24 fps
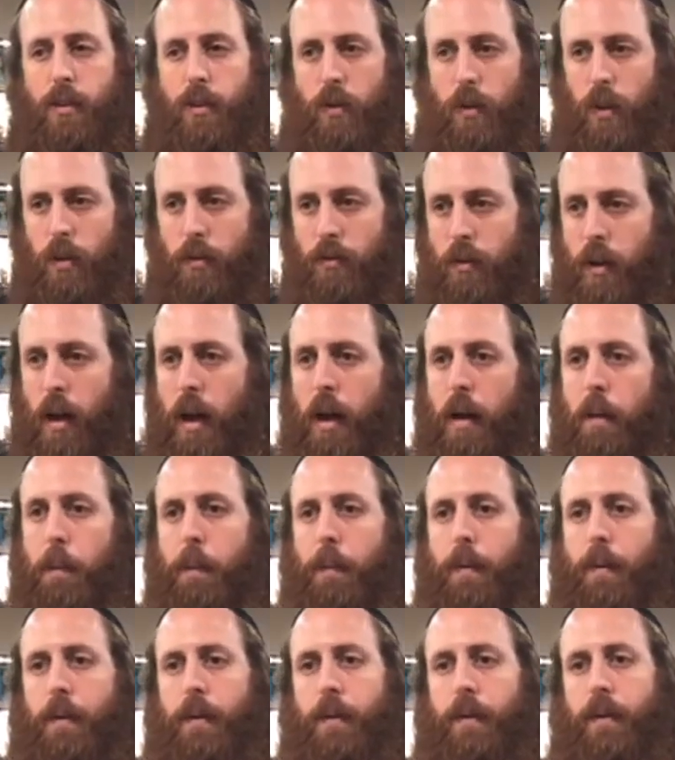to give
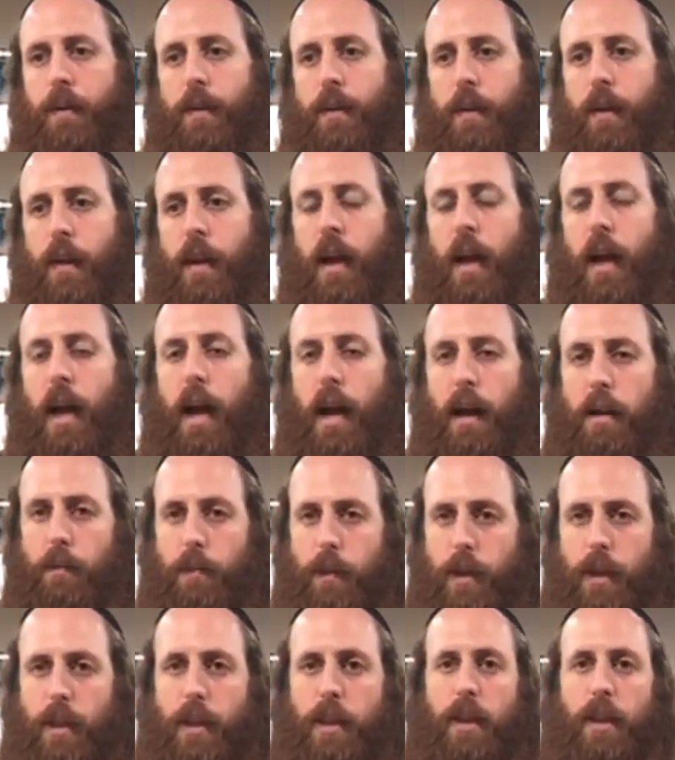up, I
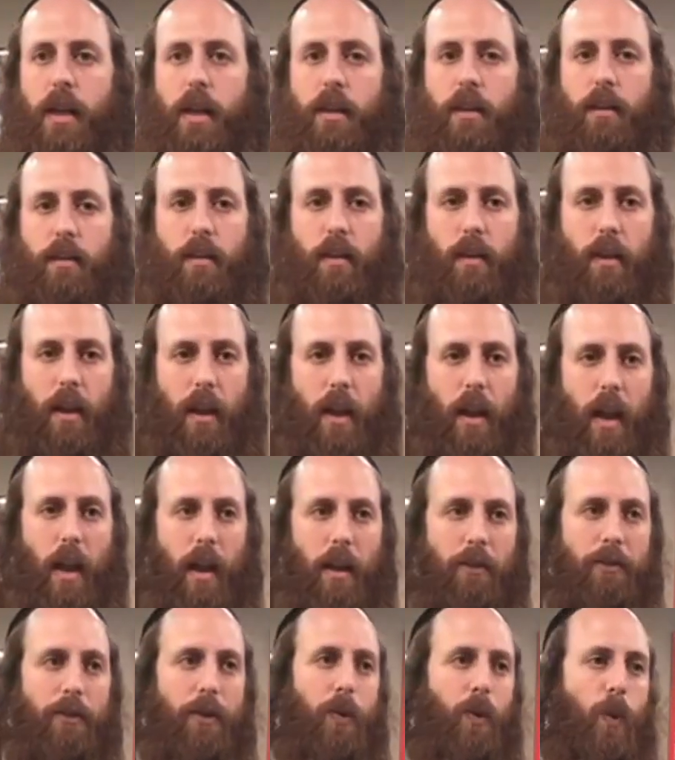mean that
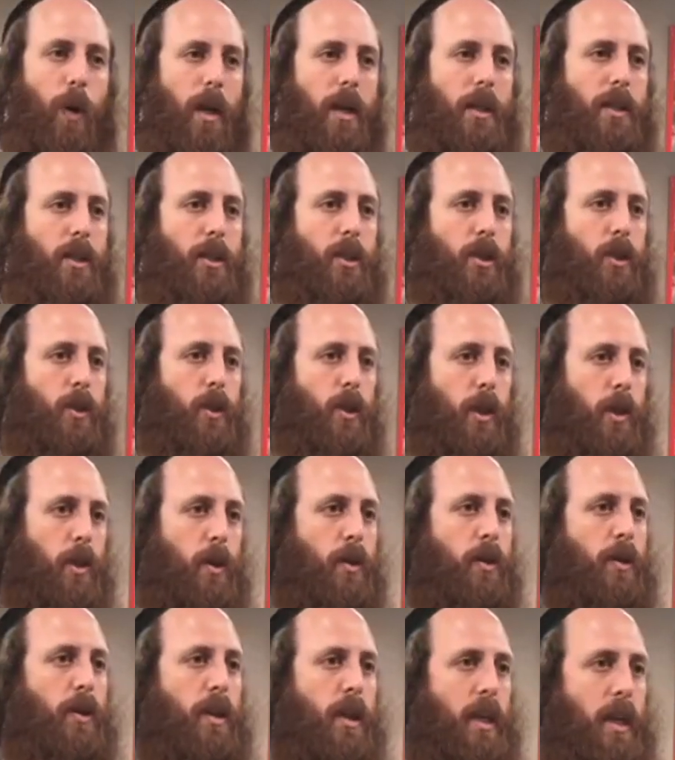everyone should
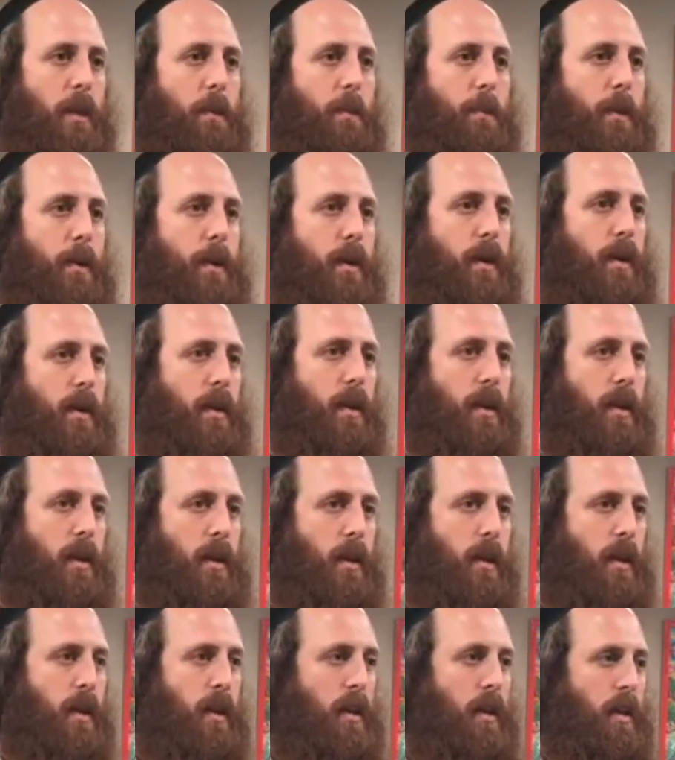look deep
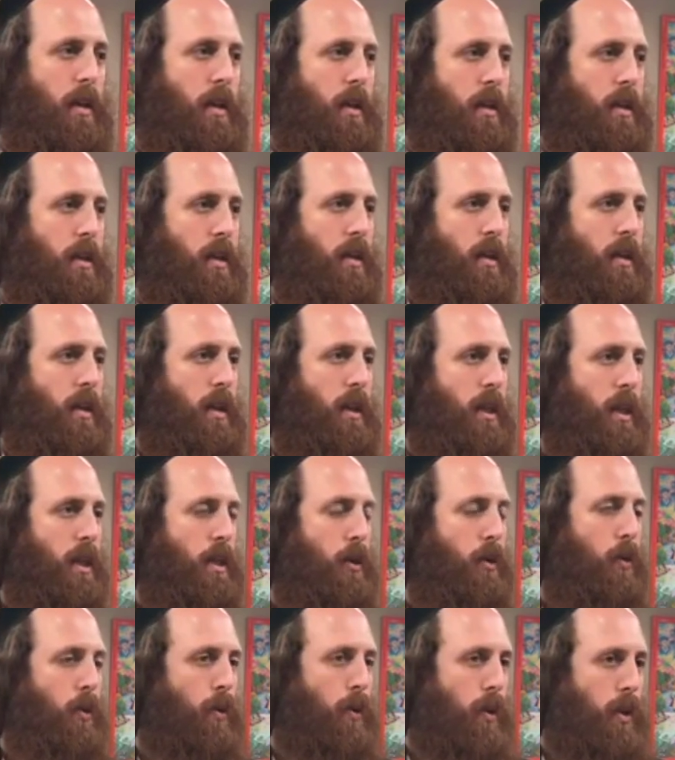
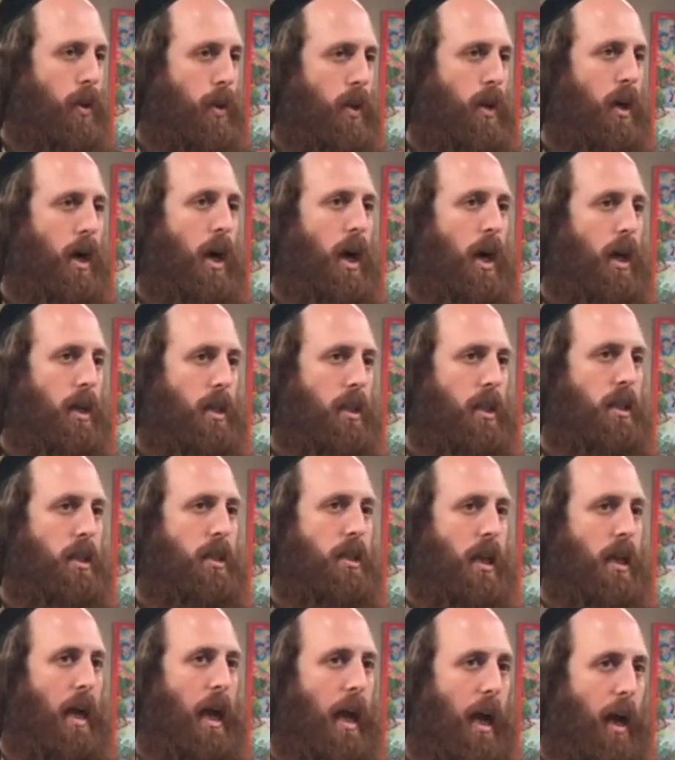into their
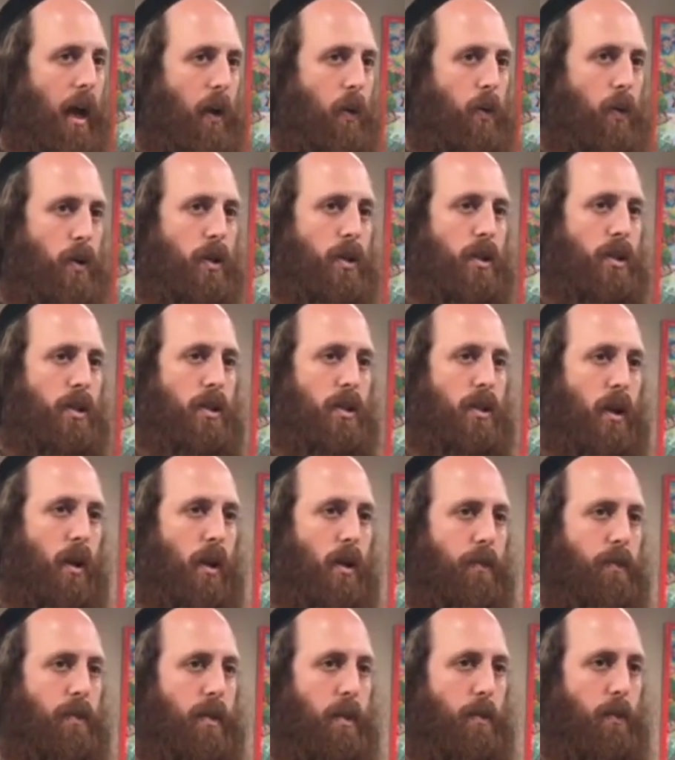hardest hours
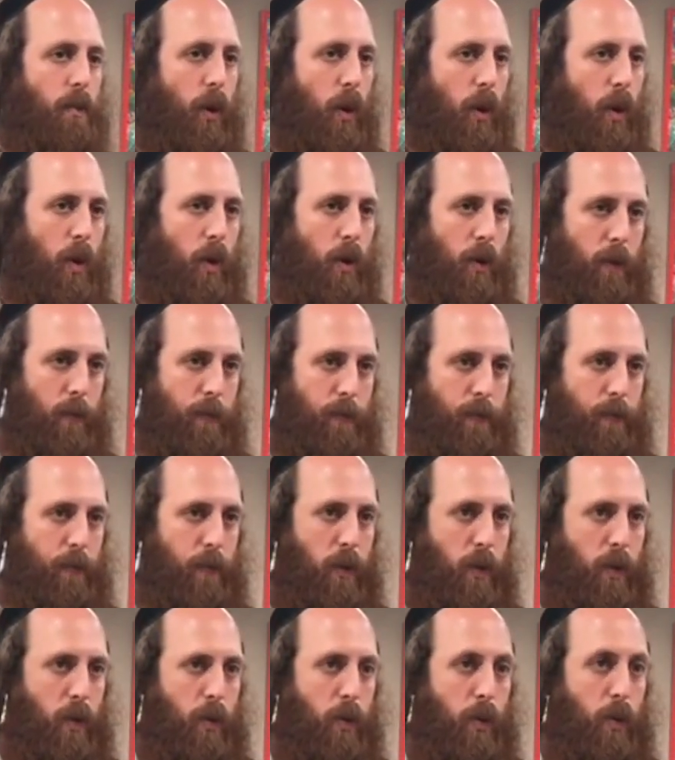of them all,
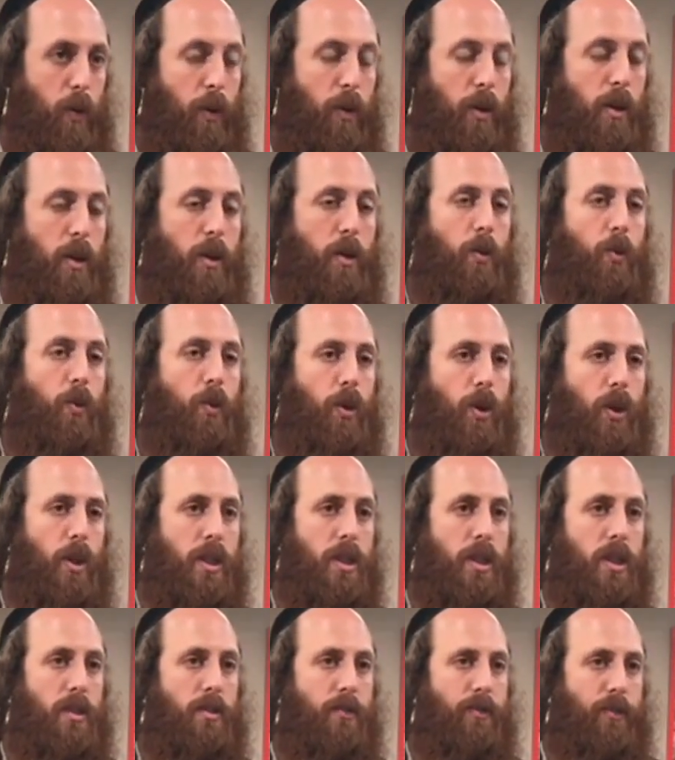to their
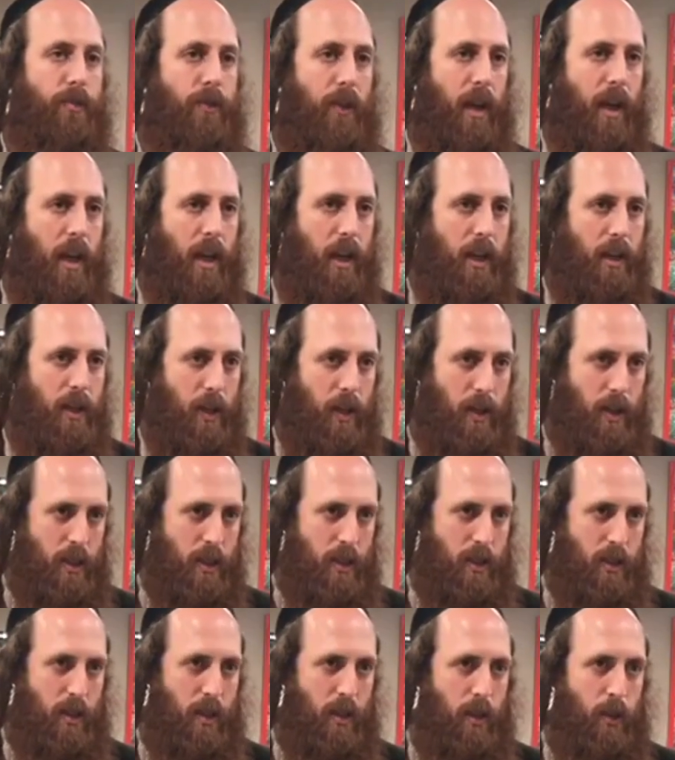worst
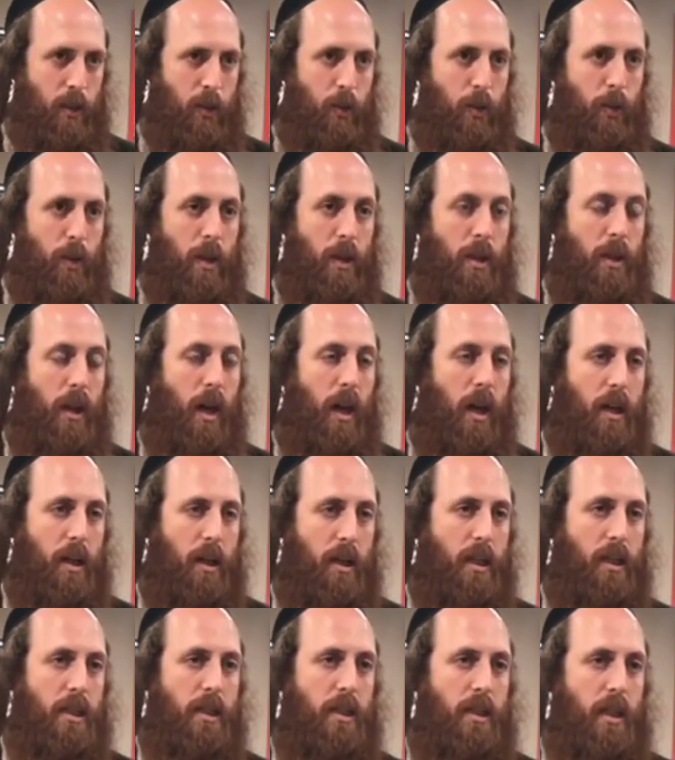failures, to the
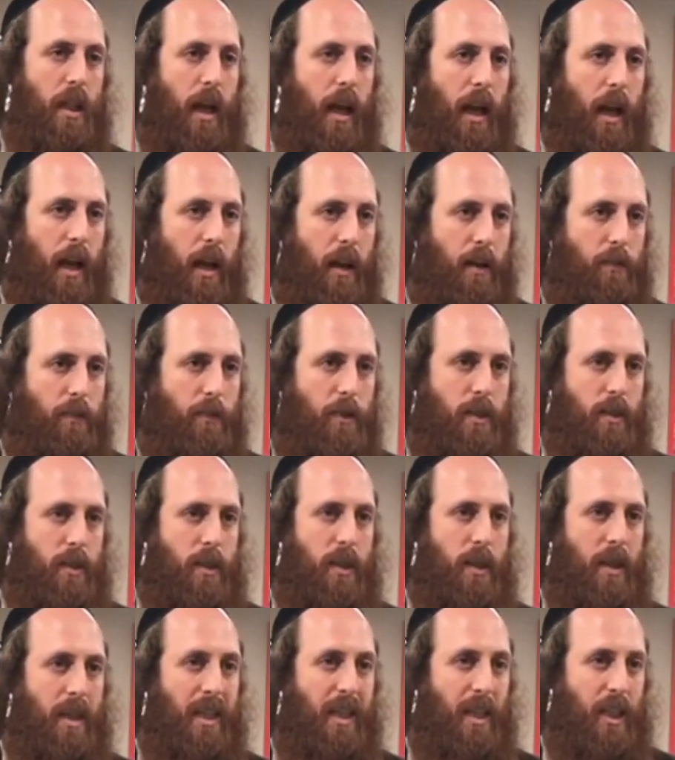darkest times
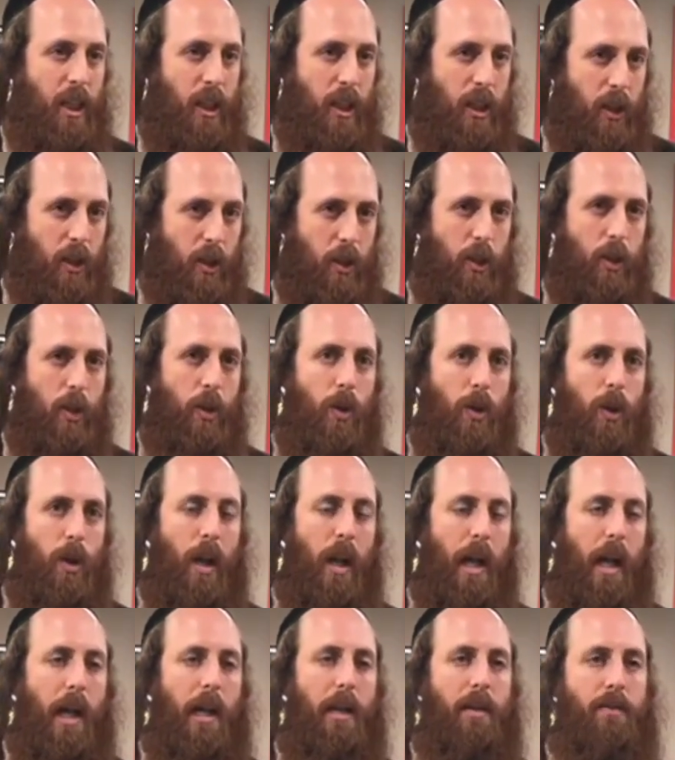in your
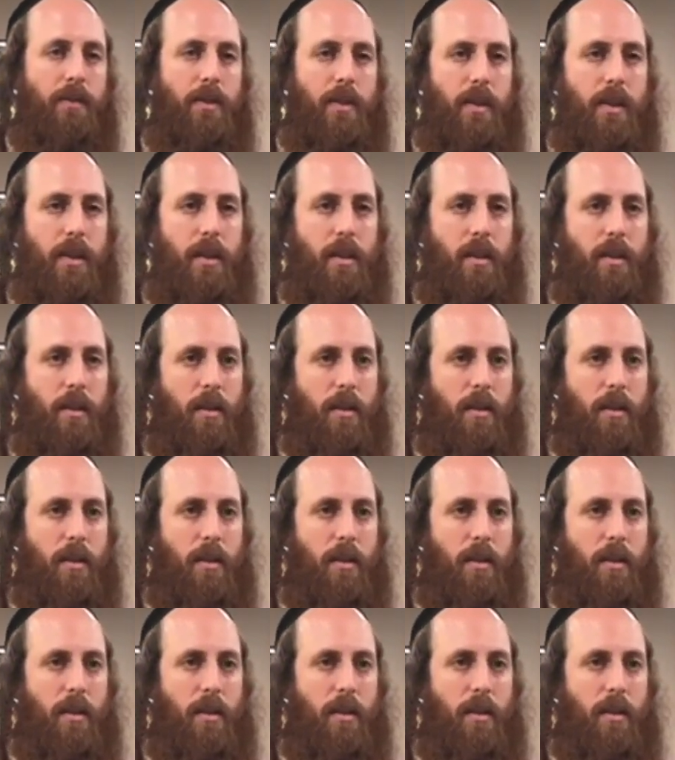lives,